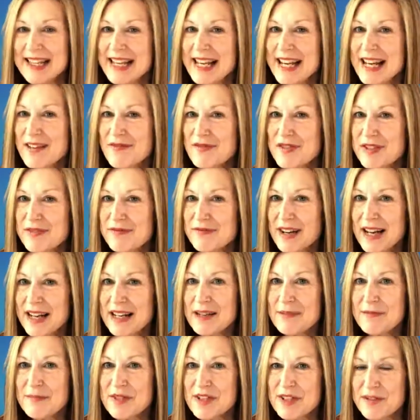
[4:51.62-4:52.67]
They have
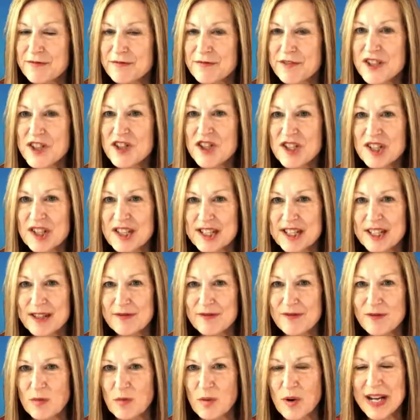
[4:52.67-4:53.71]
developed sufficient
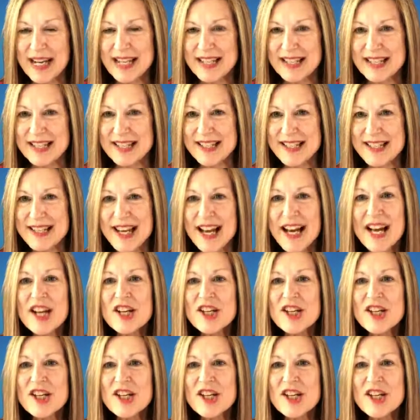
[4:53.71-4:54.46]
self-awareness